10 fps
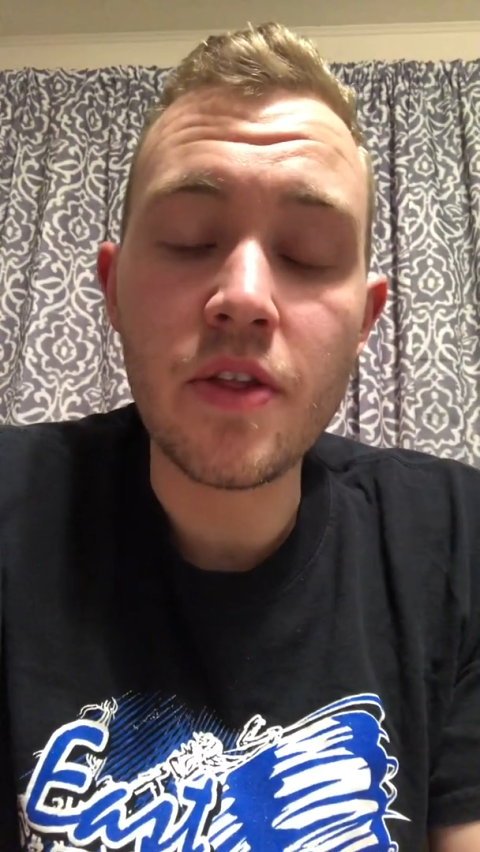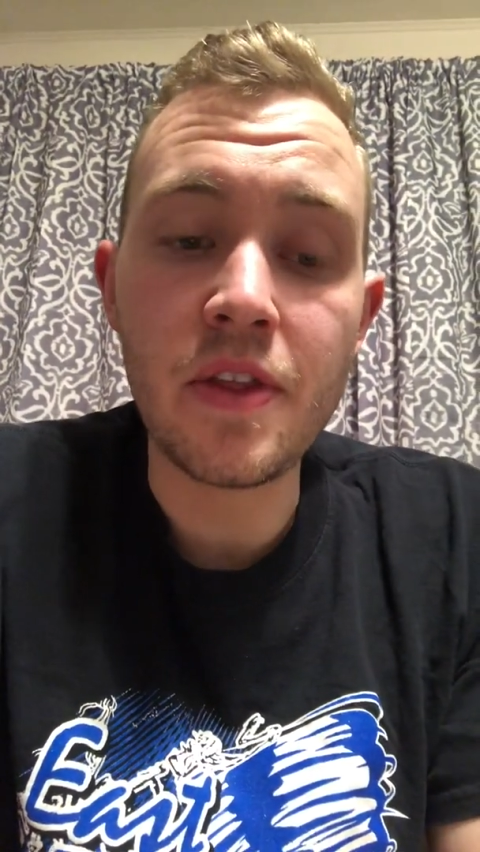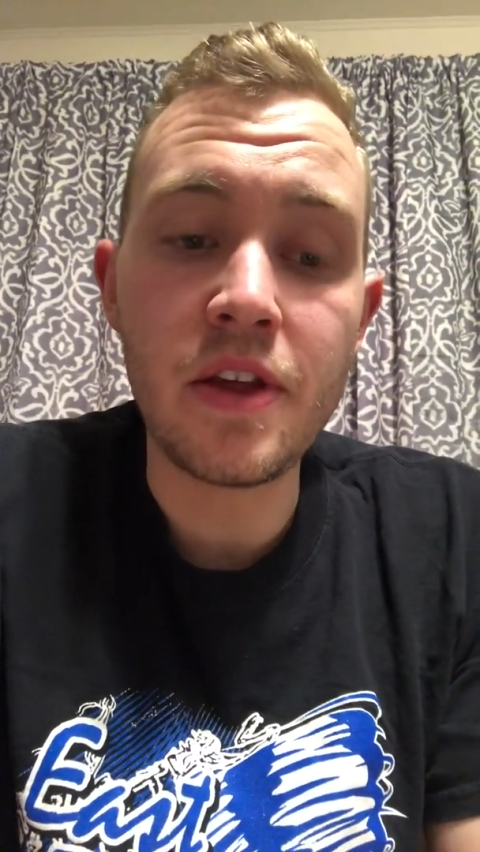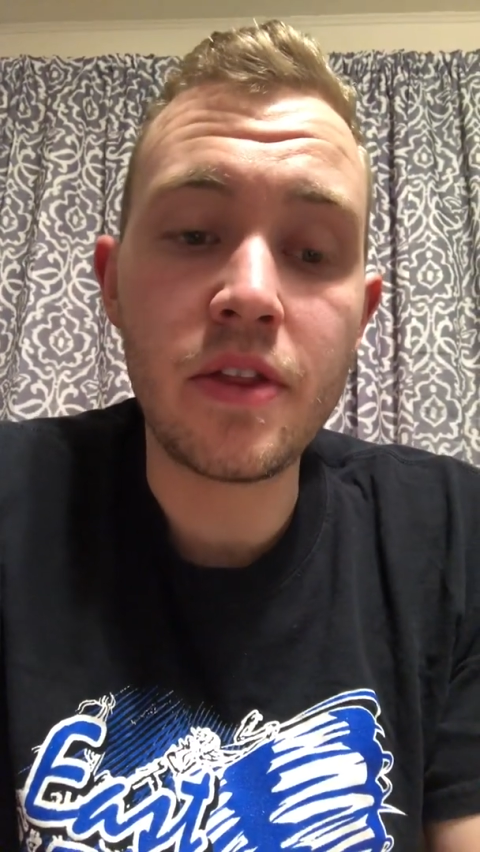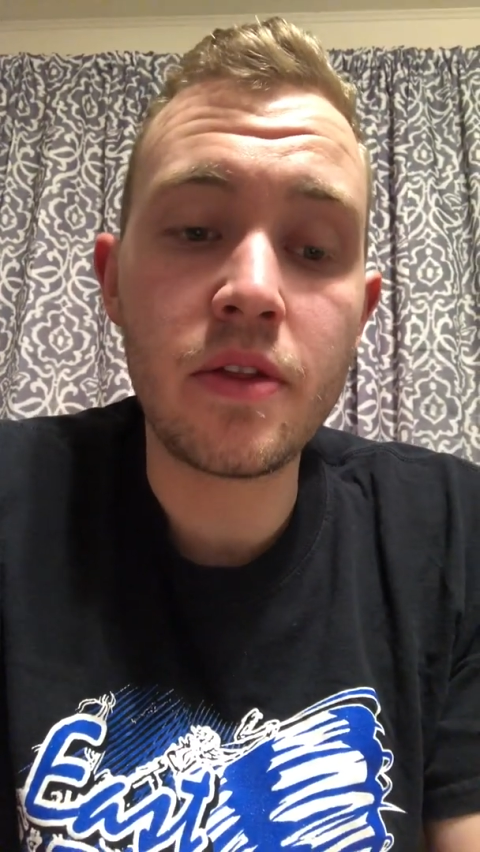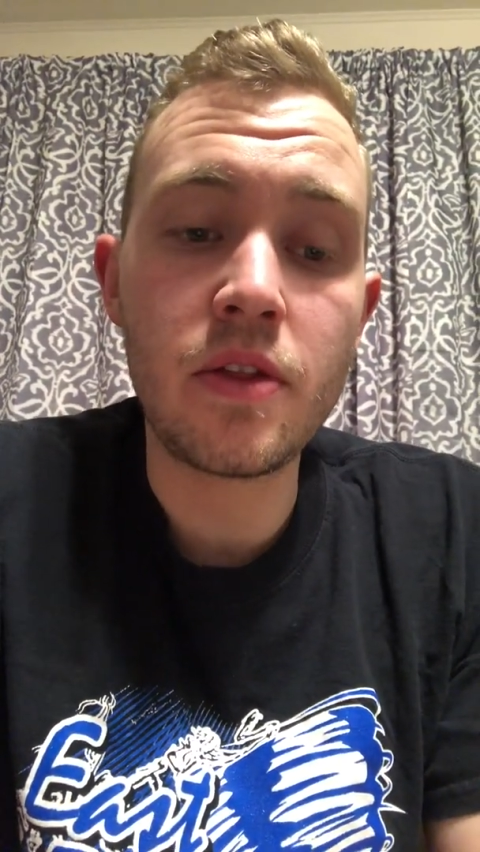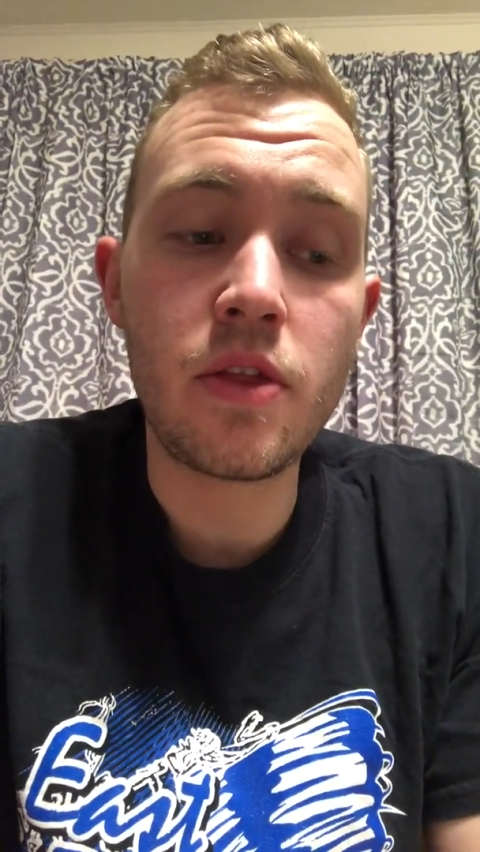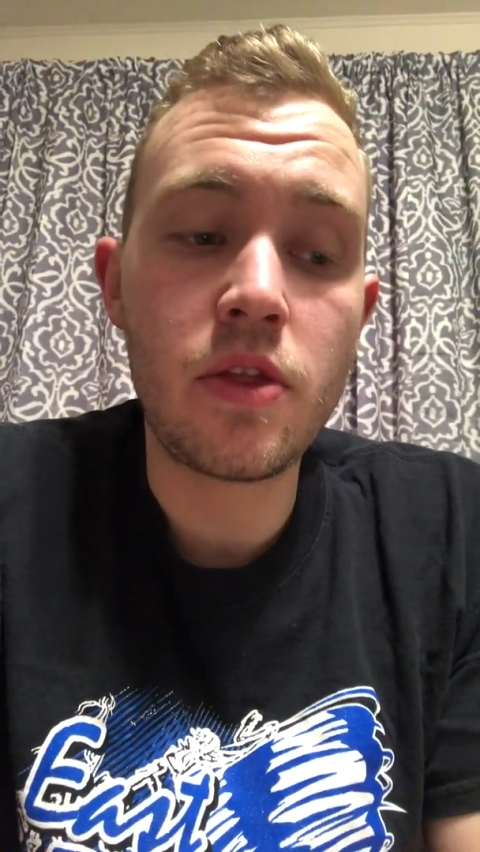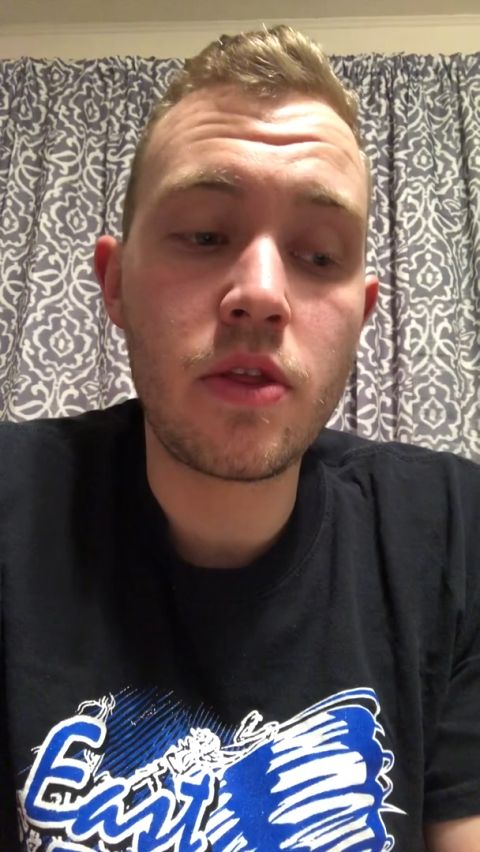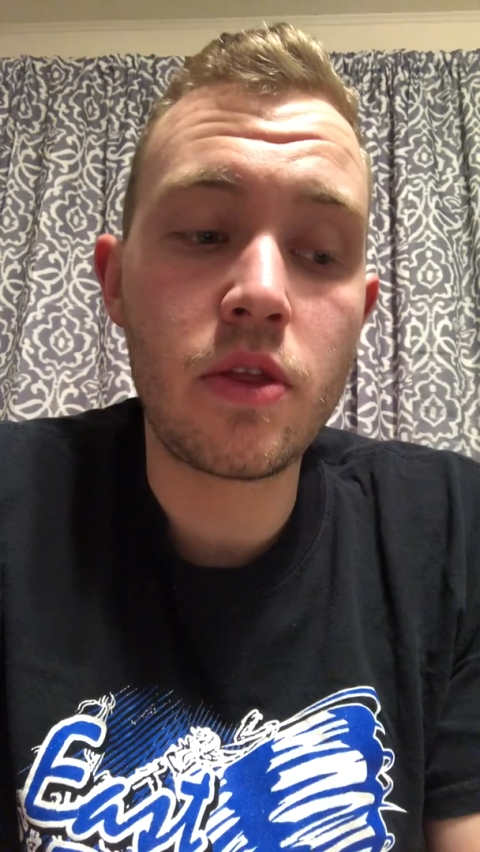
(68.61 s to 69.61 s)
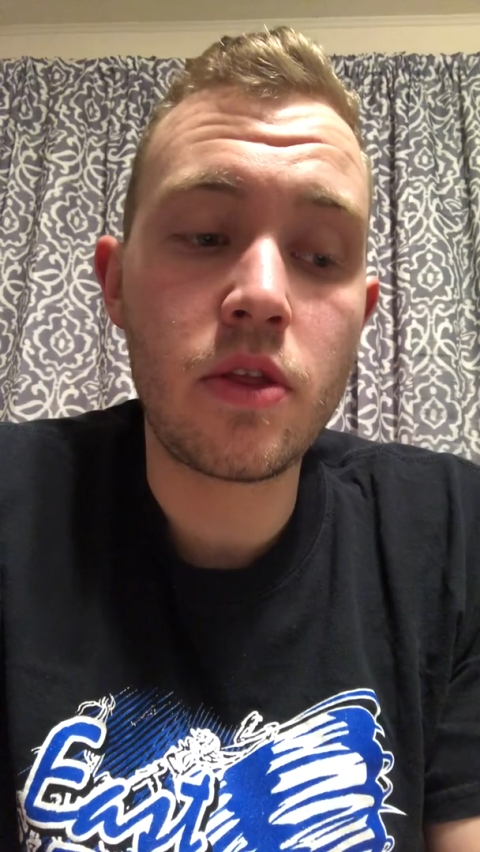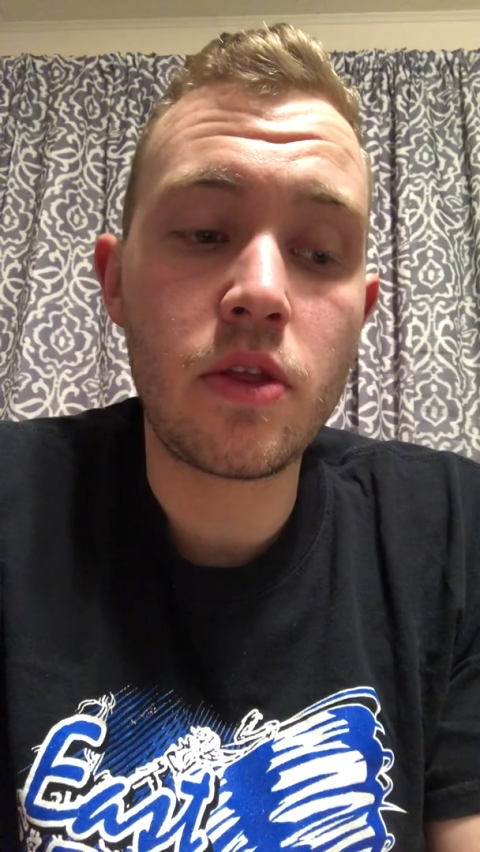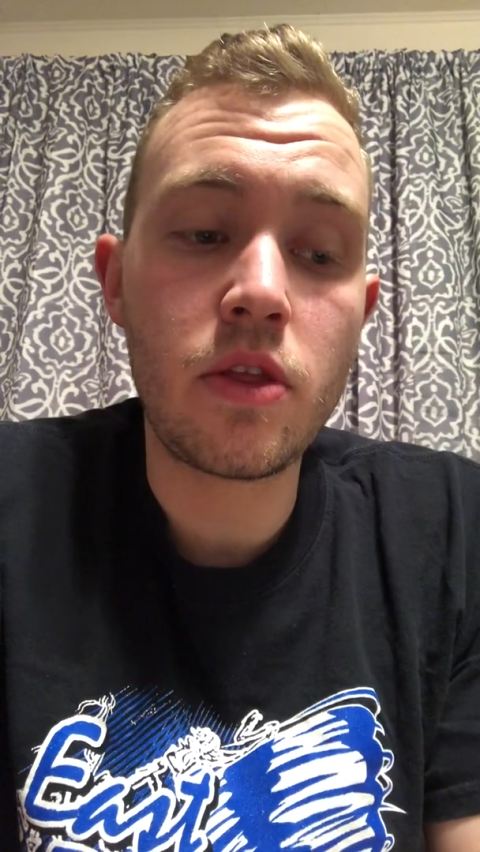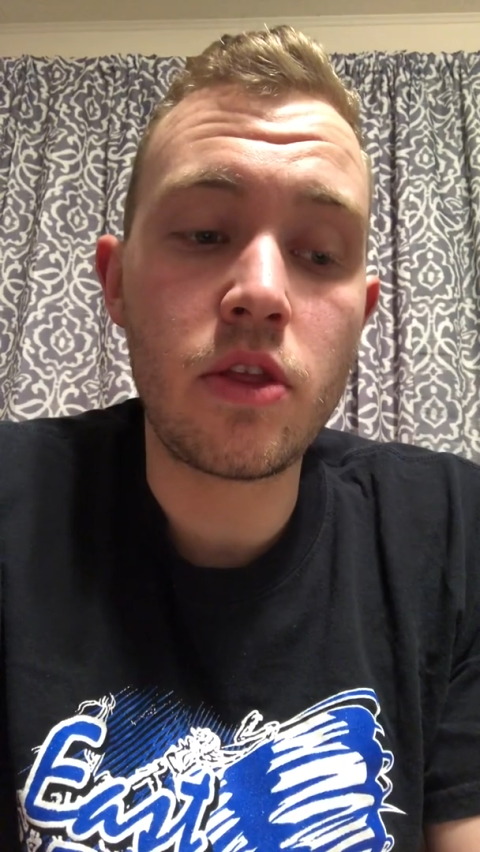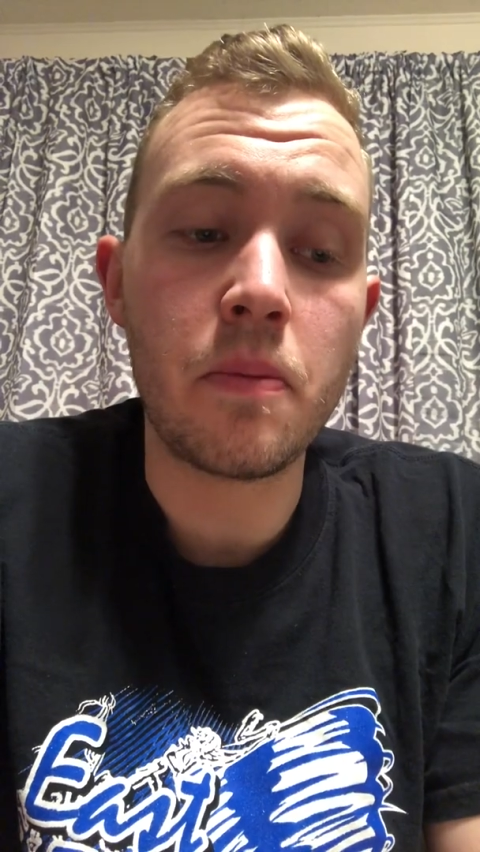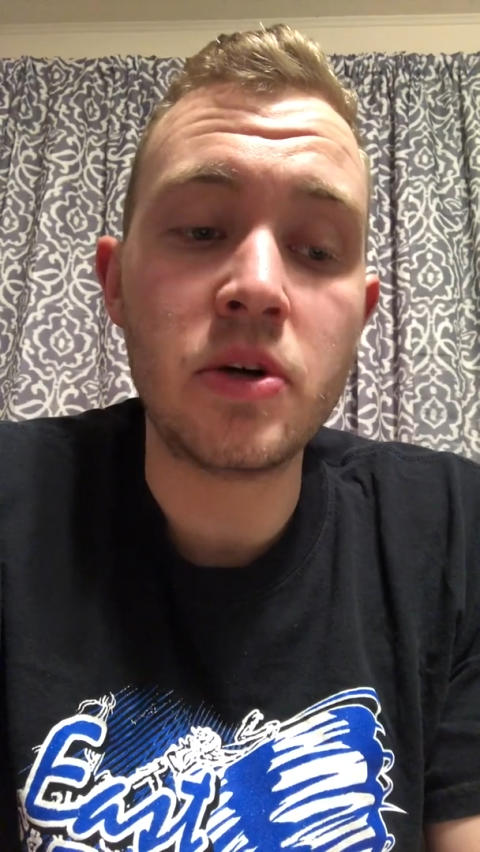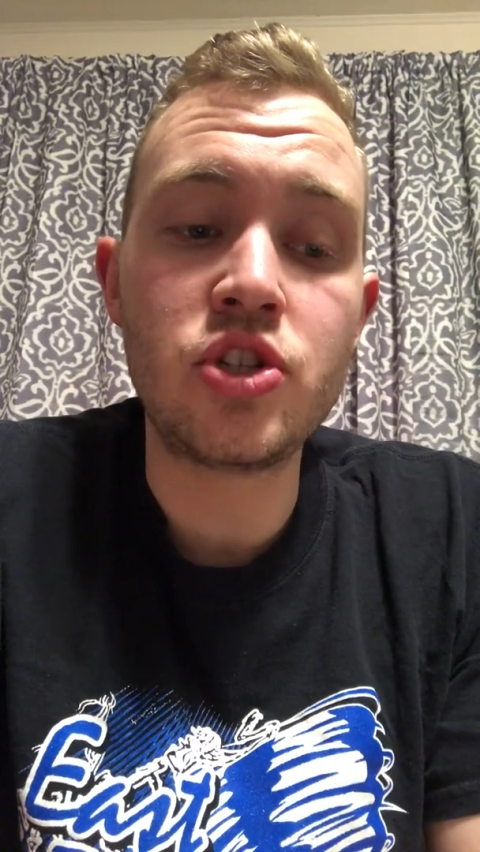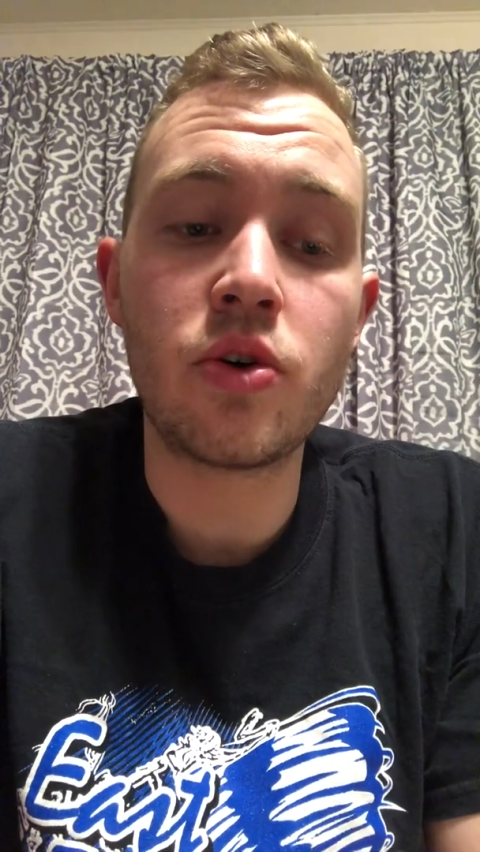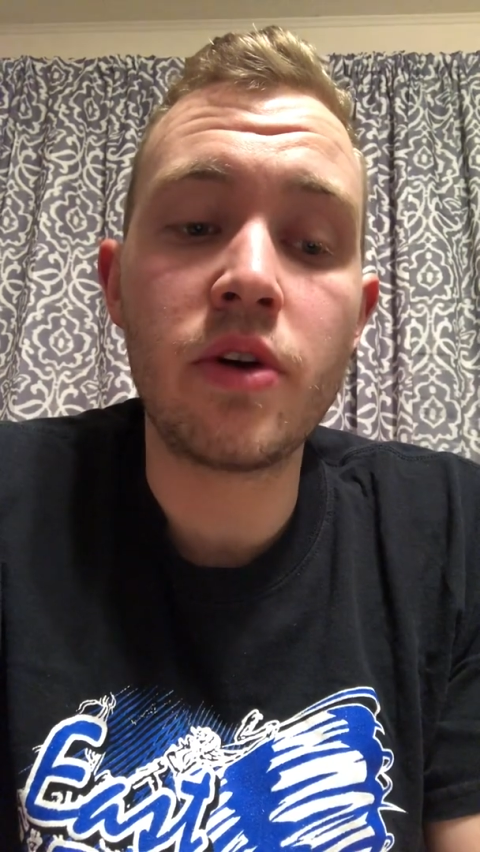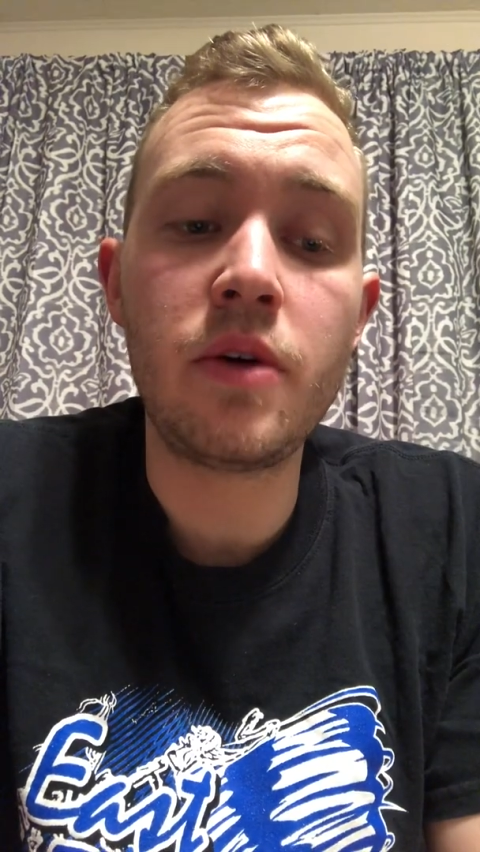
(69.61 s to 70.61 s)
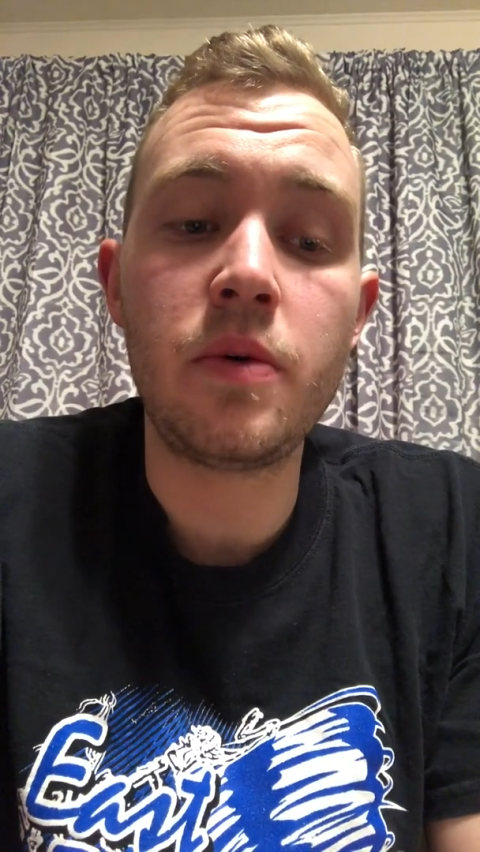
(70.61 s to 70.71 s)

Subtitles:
then the majority